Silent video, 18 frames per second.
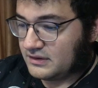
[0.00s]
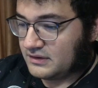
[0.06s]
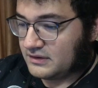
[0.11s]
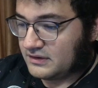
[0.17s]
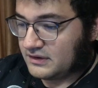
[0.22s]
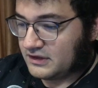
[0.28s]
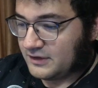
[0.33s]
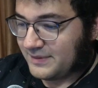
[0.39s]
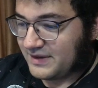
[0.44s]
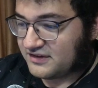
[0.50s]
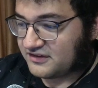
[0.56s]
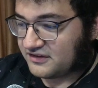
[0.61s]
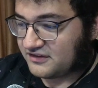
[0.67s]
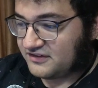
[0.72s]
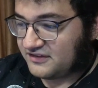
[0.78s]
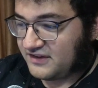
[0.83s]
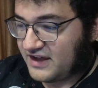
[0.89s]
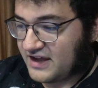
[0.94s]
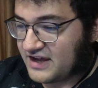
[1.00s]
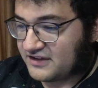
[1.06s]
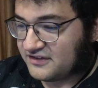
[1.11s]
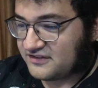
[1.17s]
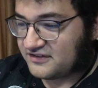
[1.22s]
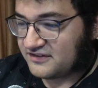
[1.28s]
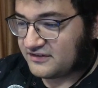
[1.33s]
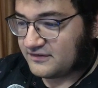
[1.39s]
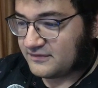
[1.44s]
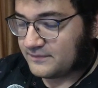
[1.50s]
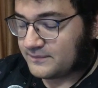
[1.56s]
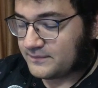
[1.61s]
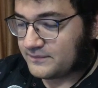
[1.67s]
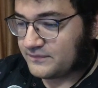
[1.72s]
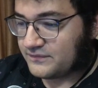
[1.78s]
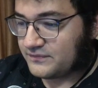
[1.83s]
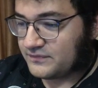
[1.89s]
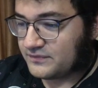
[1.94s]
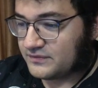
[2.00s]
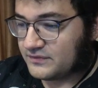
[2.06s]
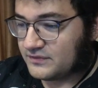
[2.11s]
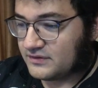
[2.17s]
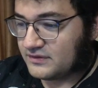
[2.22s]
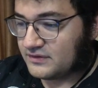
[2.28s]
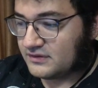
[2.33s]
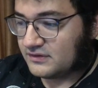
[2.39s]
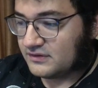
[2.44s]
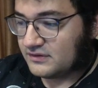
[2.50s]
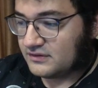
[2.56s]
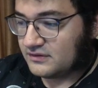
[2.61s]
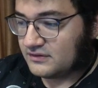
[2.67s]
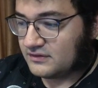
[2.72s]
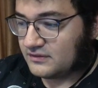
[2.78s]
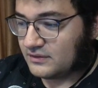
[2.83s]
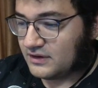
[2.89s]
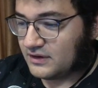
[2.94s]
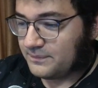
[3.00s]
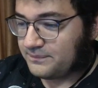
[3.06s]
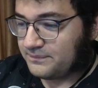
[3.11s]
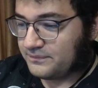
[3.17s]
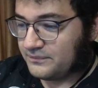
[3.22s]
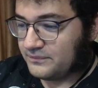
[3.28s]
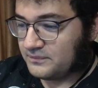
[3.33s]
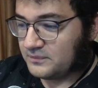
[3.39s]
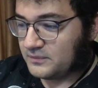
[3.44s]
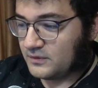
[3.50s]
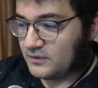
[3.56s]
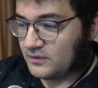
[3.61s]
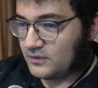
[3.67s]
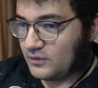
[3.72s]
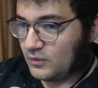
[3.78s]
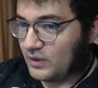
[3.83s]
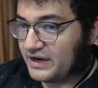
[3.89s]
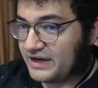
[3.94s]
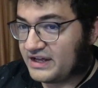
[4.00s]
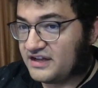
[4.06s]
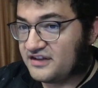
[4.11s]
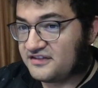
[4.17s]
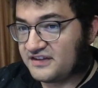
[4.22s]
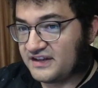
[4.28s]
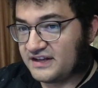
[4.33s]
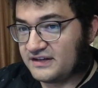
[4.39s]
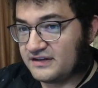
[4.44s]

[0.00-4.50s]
Think about success. Well, what is it?